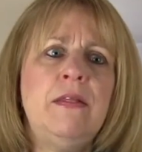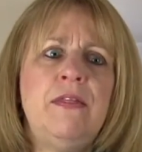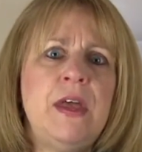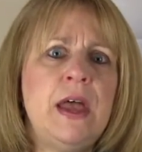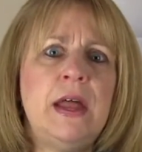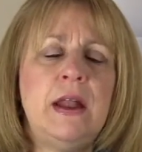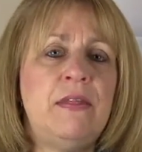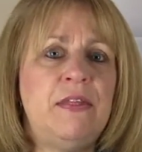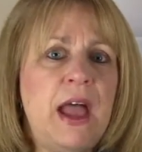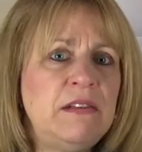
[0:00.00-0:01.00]

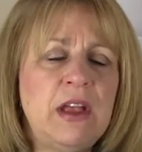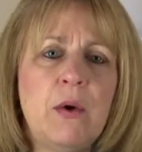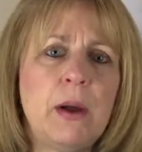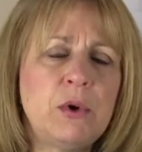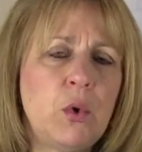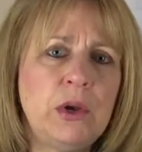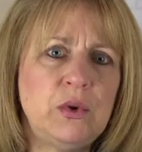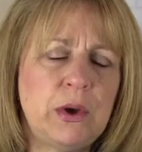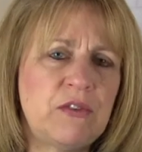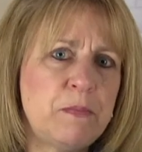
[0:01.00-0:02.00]
then that's how I'm going
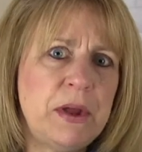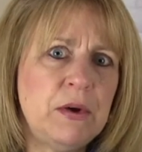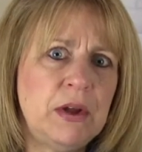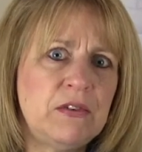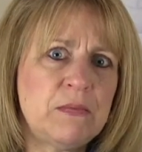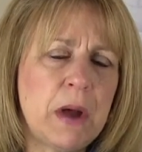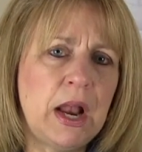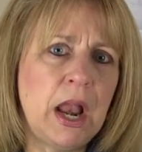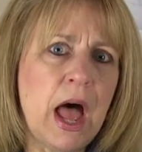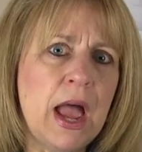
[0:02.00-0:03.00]
to experience my
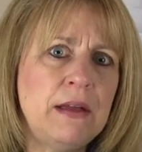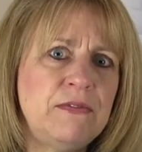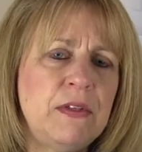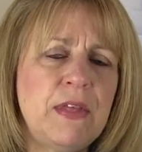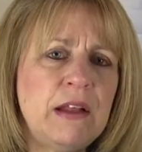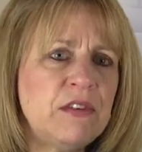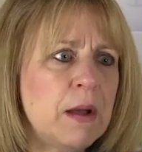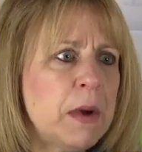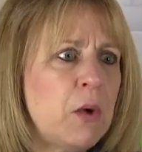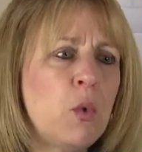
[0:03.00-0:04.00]
life. That's
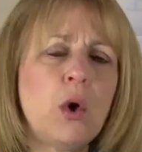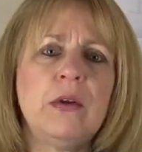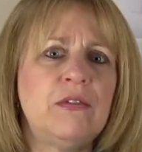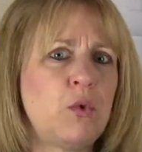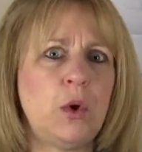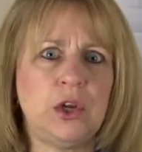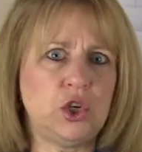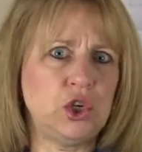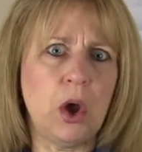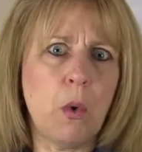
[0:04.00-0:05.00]
how my world is going to
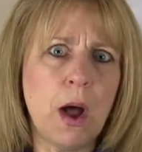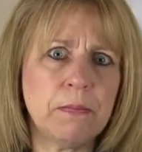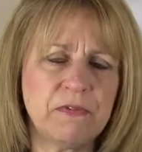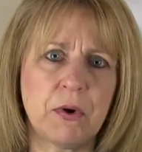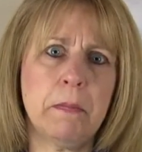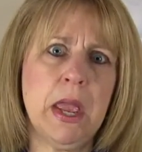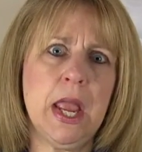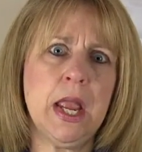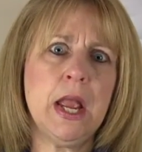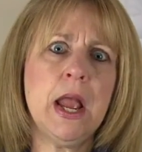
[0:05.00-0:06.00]
show up for
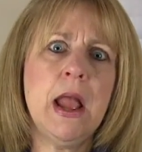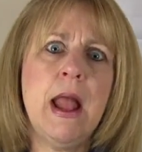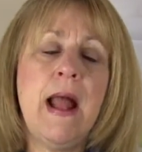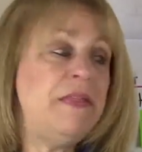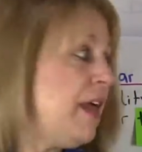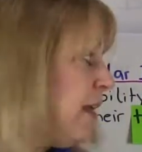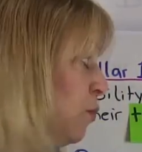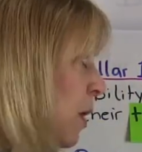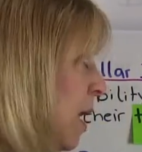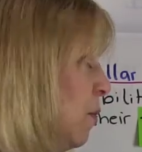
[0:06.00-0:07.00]
me. And
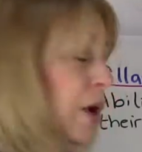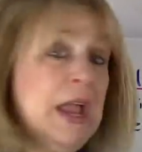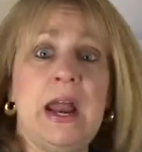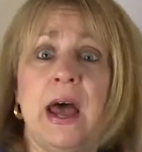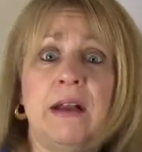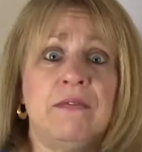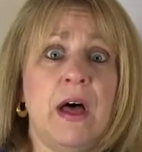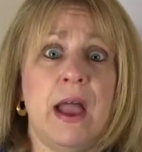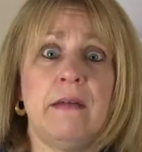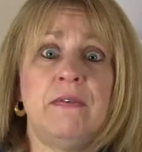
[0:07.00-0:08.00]
that's what I will get out of
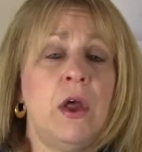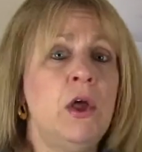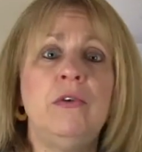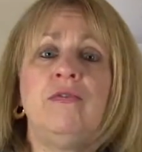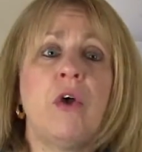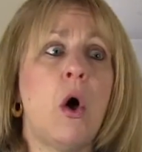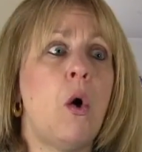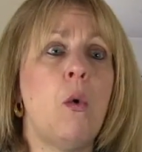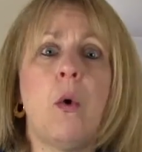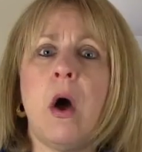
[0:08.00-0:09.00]
life.
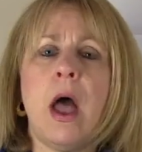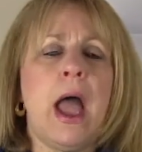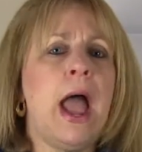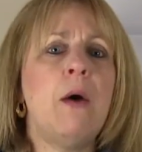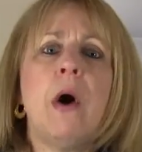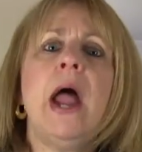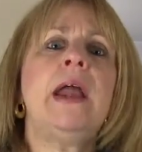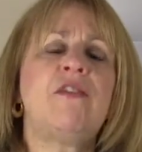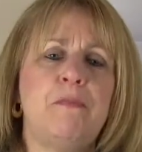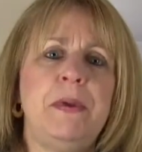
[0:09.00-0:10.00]
So how I
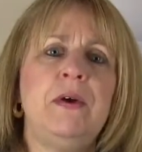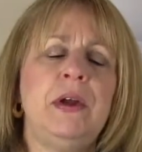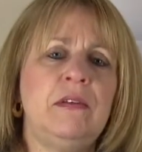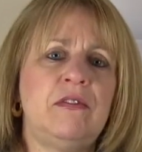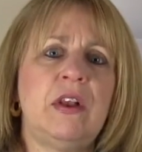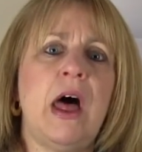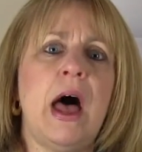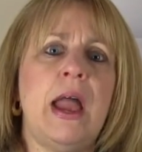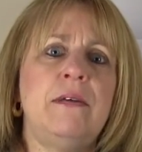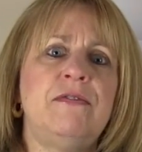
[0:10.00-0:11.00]
experience
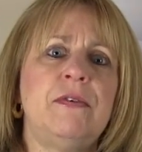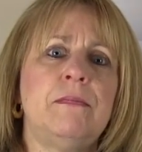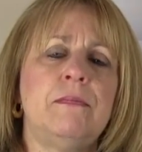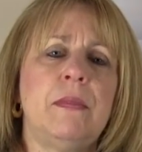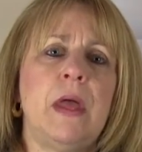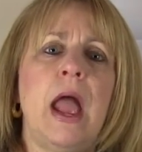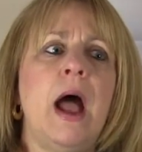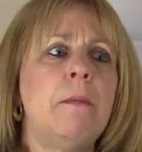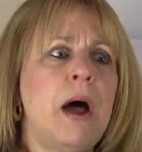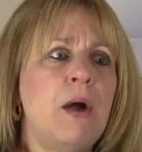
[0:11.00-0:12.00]
life,
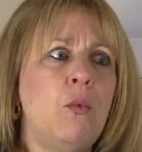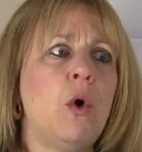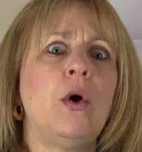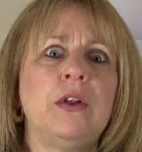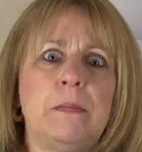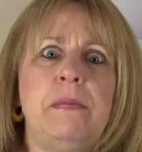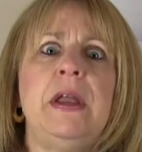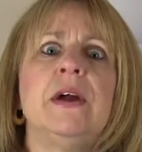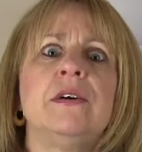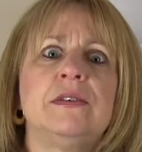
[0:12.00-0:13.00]
how my world
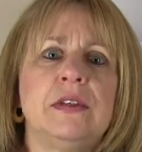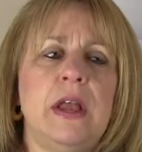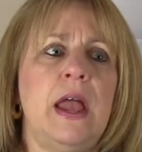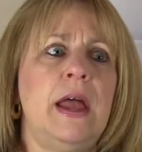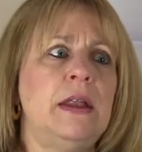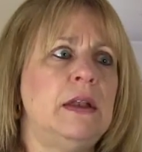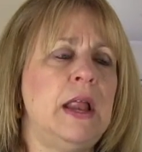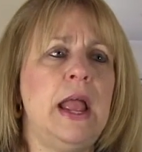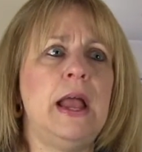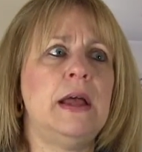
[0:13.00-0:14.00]
appears
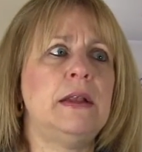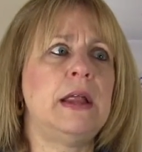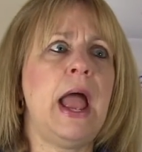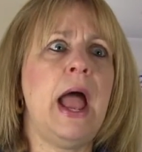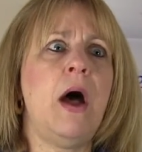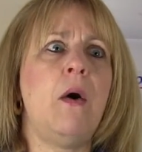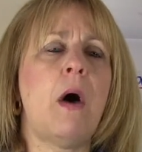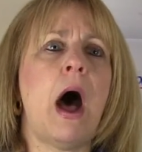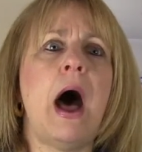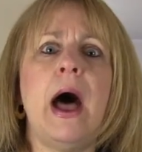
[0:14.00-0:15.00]
and
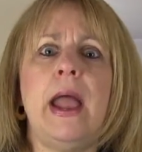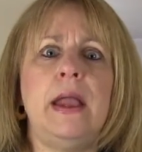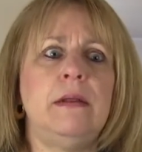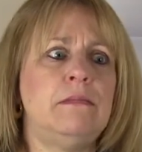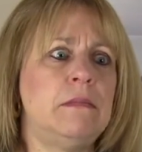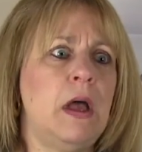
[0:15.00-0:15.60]
how I